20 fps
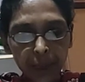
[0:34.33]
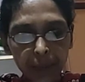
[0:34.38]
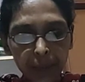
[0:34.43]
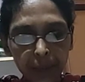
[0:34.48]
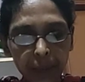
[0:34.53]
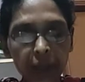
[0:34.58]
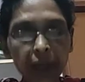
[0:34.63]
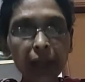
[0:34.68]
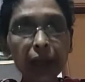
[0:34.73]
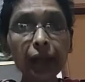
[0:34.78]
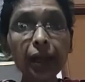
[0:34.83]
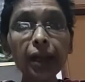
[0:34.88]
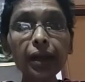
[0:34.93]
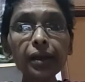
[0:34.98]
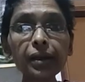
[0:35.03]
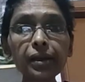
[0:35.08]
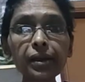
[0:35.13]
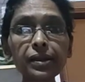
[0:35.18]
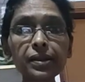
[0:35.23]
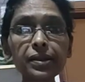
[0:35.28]
But
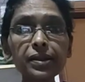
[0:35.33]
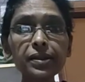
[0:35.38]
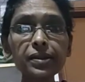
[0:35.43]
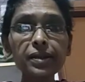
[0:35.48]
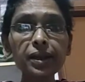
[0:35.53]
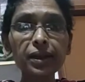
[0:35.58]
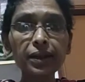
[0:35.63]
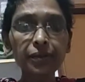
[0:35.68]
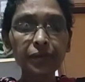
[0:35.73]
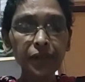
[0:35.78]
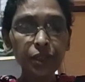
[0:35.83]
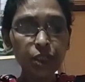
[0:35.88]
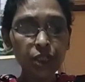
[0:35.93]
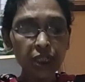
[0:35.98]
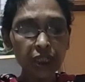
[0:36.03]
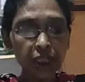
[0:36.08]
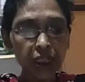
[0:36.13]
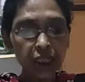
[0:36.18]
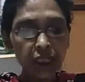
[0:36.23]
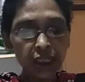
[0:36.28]
again this is a
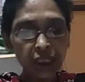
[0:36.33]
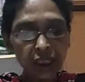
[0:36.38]
revision.